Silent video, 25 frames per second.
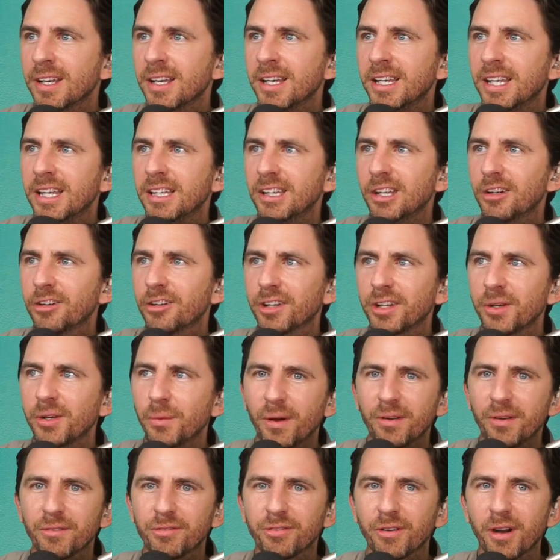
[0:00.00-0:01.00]
He literally
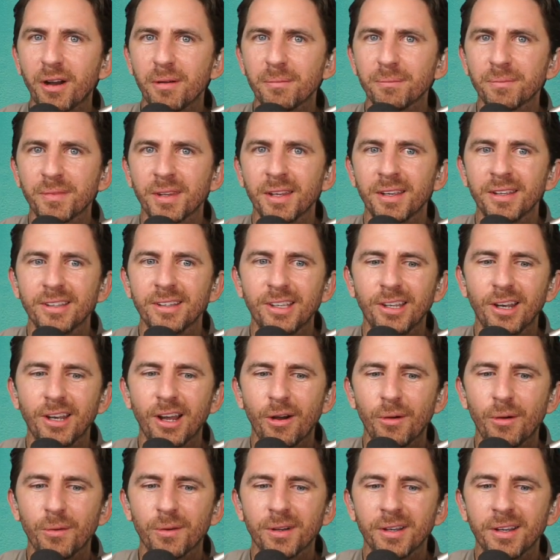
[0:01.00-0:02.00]
went from, you
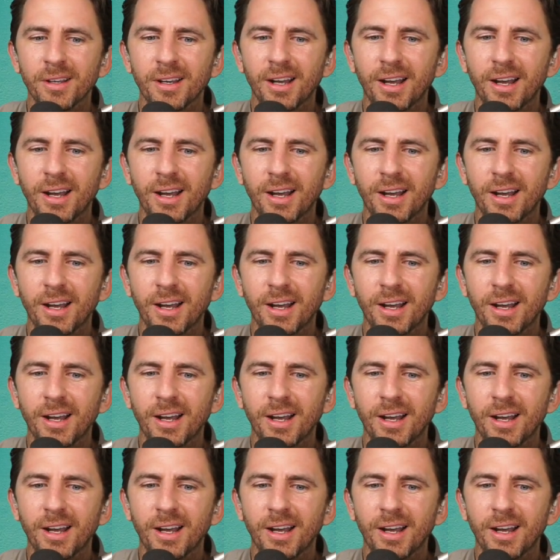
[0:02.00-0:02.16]
know,